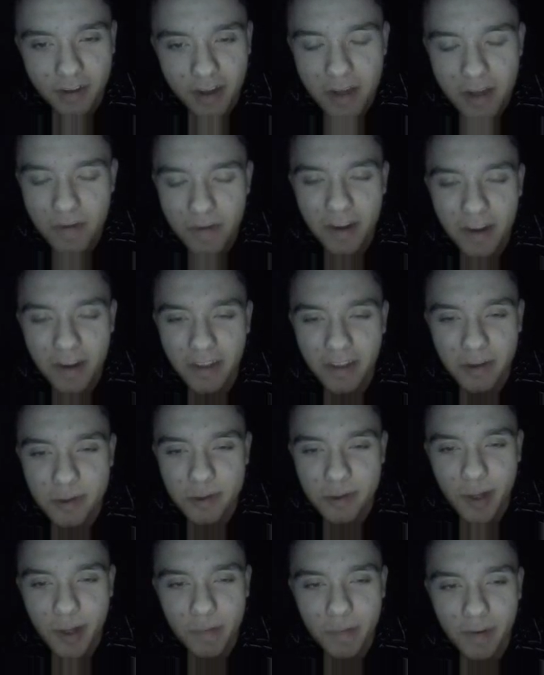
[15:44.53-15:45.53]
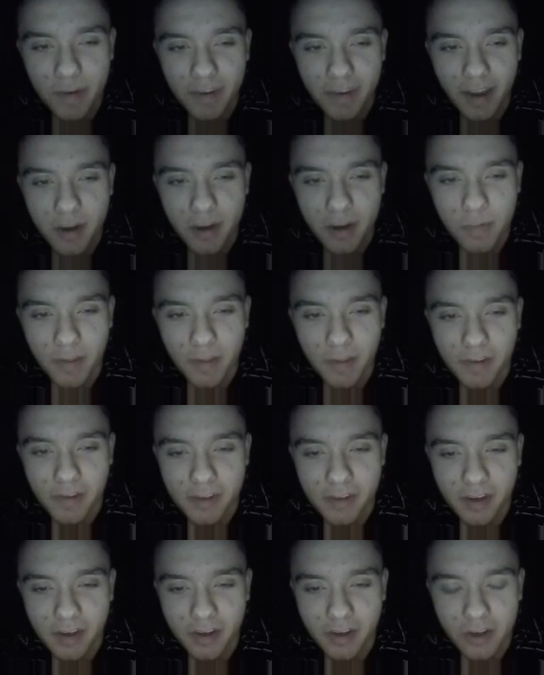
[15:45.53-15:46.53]
If anything would make me sad, it'd be like
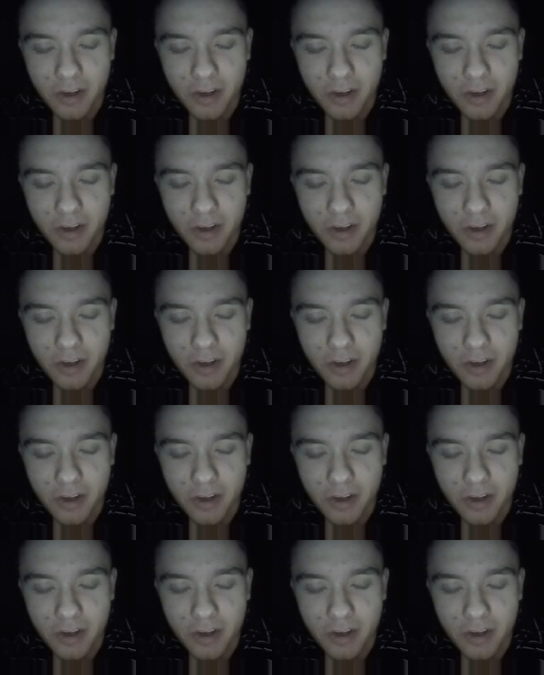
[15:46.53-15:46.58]
seeing a